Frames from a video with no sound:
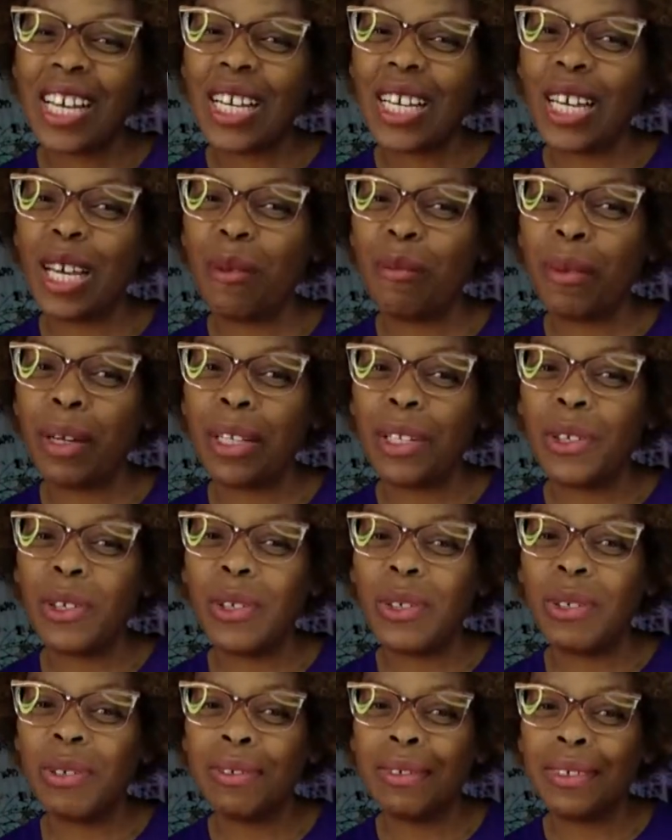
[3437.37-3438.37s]
Get my
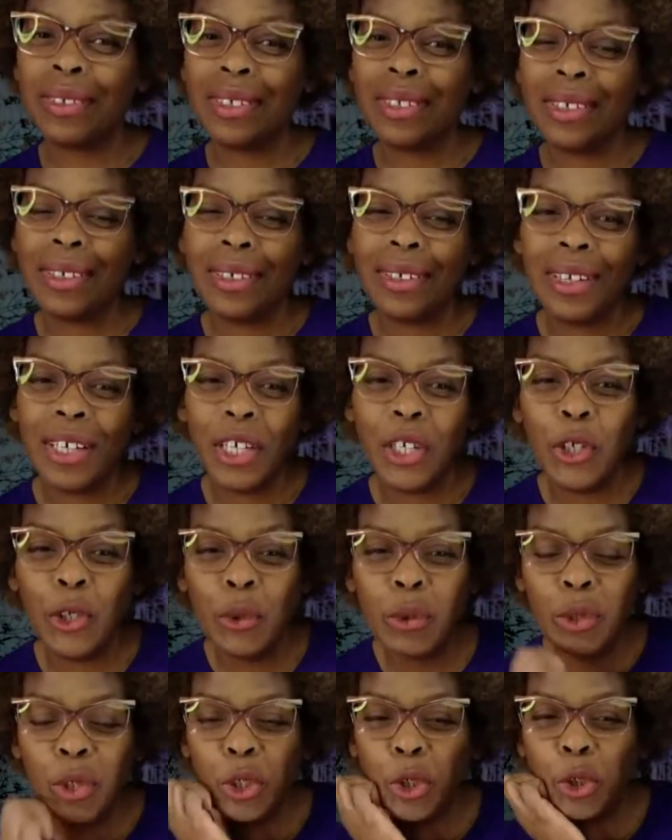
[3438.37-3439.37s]
little
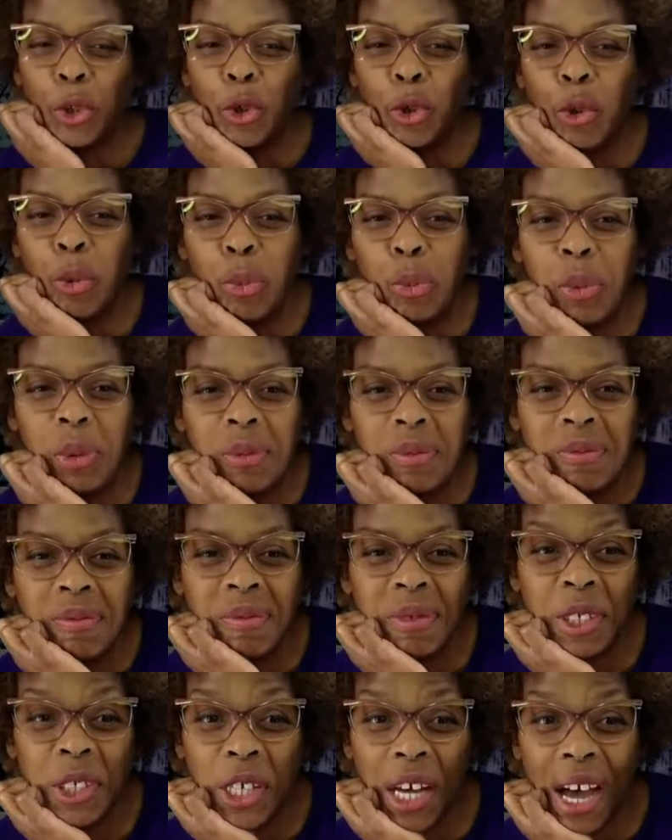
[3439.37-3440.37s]
YouTube
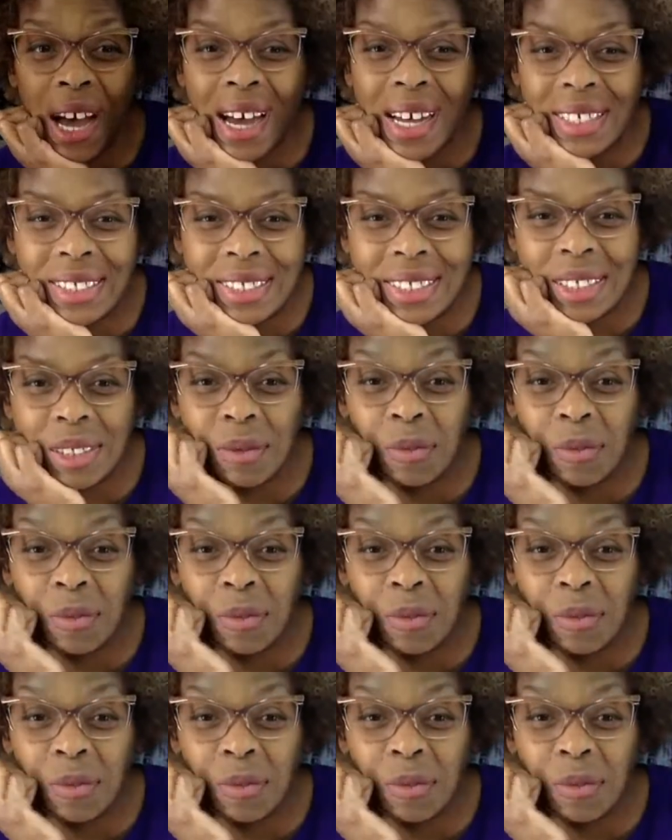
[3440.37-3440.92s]
shot.